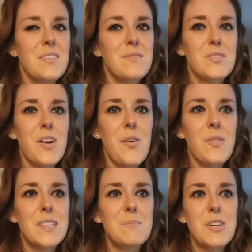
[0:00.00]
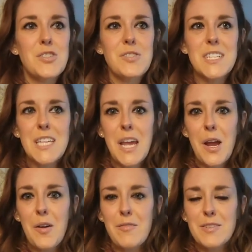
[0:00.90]
So let's make sure to take
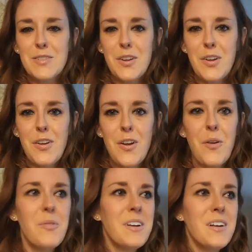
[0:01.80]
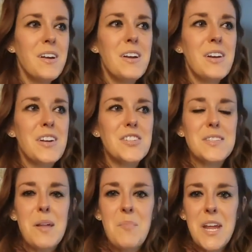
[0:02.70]
care of it so not
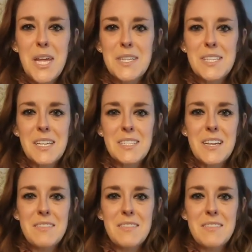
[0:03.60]
just that my kids can,